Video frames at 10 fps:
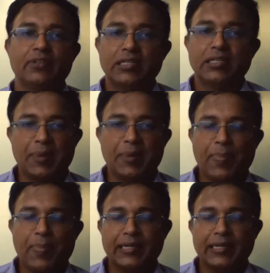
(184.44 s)
some
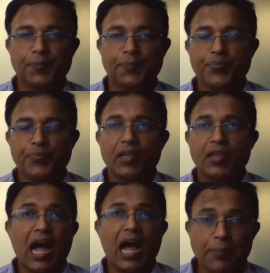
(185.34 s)
impact.
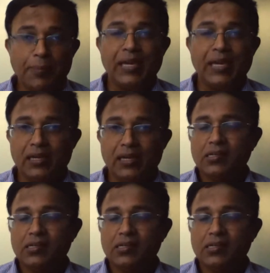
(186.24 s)
IP,